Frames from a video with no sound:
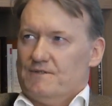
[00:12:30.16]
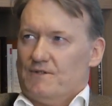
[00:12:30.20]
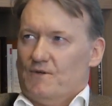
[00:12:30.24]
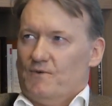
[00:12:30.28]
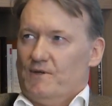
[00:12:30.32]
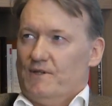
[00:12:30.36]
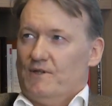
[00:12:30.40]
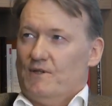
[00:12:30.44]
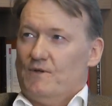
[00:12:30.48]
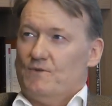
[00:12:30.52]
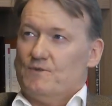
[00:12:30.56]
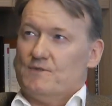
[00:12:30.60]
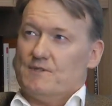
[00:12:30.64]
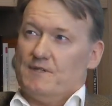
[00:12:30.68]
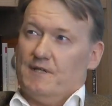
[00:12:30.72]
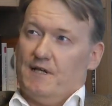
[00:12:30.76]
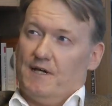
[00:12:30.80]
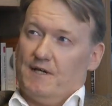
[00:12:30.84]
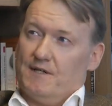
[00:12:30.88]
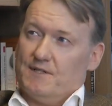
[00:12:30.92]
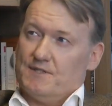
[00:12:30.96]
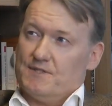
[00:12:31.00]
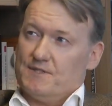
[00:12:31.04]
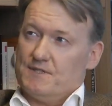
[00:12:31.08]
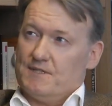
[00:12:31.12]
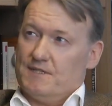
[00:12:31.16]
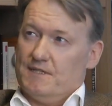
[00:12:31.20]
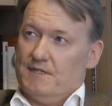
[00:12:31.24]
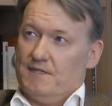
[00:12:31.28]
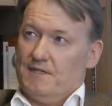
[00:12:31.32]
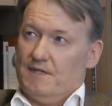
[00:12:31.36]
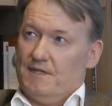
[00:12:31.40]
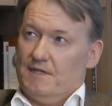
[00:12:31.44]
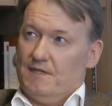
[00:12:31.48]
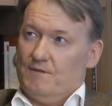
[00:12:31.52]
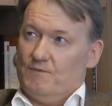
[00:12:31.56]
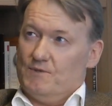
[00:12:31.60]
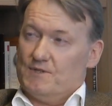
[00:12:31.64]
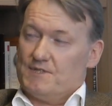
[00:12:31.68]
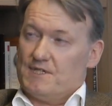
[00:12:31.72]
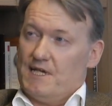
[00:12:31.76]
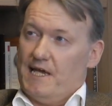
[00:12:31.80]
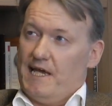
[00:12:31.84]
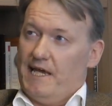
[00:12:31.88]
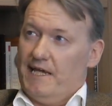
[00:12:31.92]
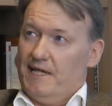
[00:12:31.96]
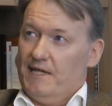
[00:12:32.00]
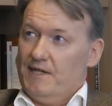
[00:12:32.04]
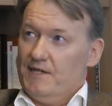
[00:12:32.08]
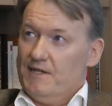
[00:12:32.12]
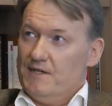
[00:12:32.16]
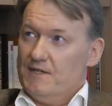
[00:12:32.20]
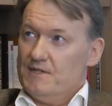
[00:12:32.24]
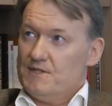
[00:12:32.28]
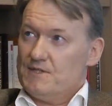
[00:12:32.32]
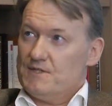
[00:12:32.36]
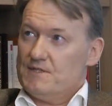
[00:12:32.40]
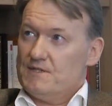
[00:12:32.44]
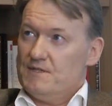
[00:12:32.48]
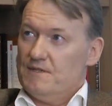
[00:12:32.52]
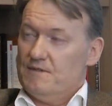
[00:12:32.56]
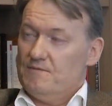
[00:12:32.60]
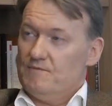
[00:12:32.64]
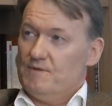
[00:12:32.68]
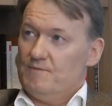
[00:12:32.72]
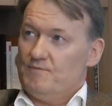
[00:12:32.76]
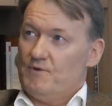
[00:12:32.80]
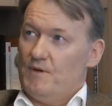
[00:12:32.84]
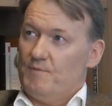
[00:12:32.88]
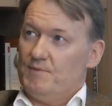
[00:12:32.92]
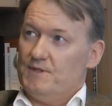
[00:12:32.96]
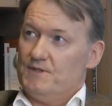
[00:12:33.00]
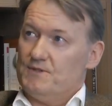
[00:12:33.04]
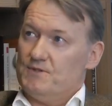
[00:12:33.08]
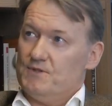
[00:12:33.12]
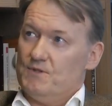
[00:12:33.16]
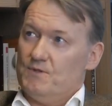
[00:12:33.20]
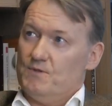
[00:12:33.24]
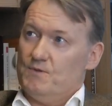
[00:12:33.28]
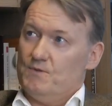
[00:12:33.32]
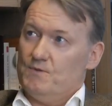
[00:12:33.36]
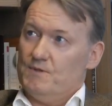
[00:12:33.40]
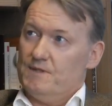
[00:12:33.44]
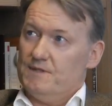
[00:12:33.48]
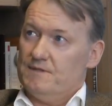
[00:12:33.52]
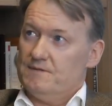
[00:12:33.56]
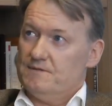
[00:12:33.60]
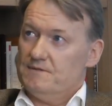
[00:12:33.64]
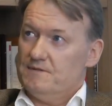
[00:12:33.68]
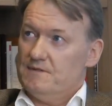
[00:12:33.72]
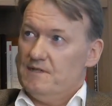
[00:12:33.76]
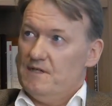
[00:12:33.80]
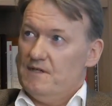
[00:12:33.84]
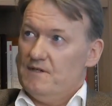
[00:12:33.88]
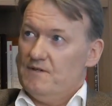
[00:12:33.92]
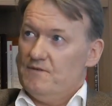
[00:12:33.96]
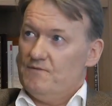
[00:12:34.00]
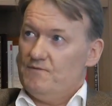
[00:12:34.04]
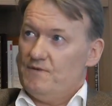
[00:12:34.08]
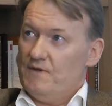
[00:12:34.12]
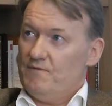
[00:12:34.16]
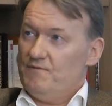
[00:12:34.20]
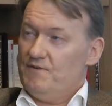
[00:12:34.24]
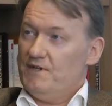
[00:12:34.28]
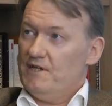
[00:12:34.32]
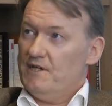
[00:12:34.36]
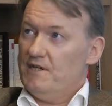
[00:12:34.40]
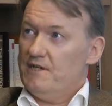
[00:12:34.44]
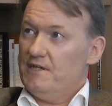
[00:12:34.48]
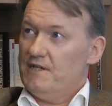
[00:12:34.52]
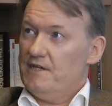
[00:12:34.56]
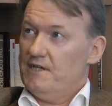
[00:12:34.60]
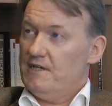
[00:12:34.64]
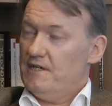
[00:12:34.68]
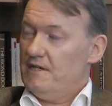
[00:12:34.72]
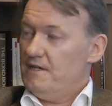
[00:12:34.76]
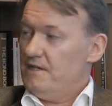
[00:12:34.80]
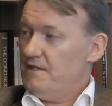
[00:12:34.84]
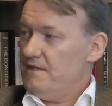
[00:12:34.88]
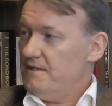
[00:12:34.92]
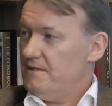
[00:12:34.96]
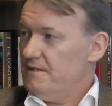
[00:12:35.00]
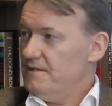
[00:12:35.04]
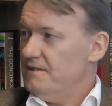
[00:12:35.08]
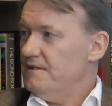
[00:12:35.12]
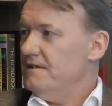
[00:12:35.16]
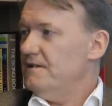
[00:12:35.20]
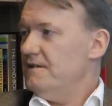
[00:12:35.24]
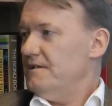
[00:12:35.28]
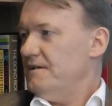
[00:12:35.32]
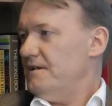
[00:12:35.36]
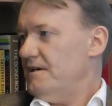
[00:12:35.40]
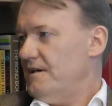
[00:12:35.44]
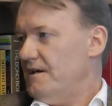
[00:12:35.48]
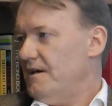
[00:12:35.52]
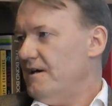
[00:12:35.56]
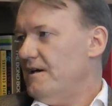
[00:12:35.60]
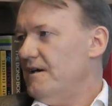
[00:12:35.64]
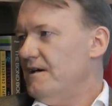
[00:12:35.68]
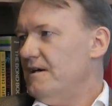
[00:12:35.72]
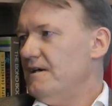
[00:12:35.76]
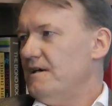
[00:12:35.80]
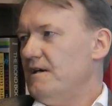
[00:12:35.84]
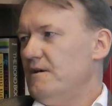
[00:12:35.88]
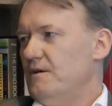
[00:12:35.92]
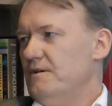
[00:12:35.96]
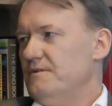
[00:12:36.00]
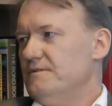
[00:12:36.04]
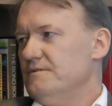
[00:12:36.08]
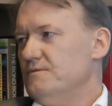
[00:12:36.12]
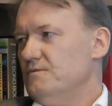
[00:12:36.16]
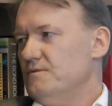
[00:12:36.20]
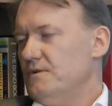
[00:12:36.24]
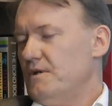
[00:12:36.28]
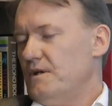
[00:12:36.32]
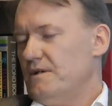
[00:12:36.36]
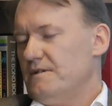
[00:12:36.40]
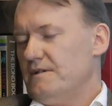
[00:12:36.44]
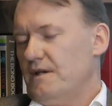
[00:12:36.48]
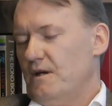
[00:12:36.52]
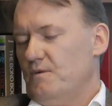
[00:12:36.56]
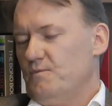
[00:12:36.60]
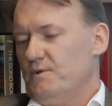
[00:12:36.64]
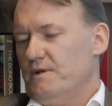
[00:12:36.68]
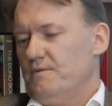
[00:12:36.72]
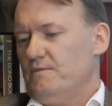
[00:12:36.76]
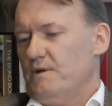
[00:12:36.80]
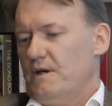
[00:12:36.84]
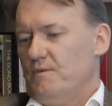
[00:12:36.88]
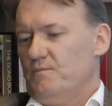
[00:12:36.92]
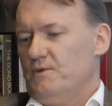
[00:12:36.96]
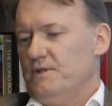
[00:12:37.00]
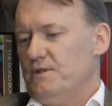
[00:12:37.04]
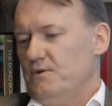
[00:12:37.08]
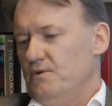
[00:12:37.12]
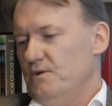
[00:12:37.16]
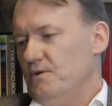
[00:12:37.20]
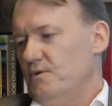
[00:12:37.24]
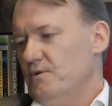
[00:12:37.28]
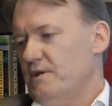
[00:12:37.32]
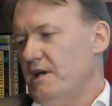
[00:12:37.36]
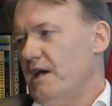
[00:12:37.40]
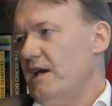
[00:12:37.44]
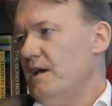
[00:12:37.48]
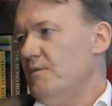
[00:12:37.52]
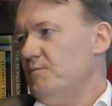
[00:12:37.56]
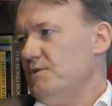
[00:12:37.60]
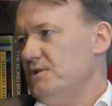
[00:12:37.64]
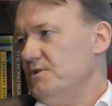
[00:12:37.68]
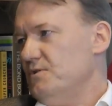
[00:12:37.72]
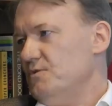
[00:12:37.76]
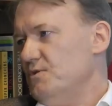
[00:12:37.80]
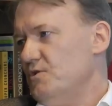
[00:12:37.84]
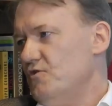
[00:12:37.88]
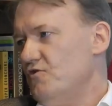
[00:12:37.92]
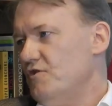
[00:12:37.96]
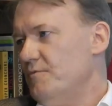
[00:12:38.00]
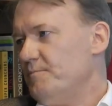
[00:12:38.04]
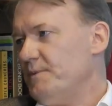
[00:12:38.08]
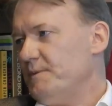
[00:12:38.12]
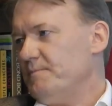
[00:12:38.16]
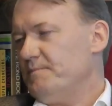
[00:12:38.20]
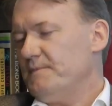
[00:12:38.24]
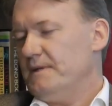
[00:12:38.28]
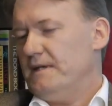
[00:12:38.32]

in those last 8 years, we probably do 50 a year, and we do UK and we do Europe.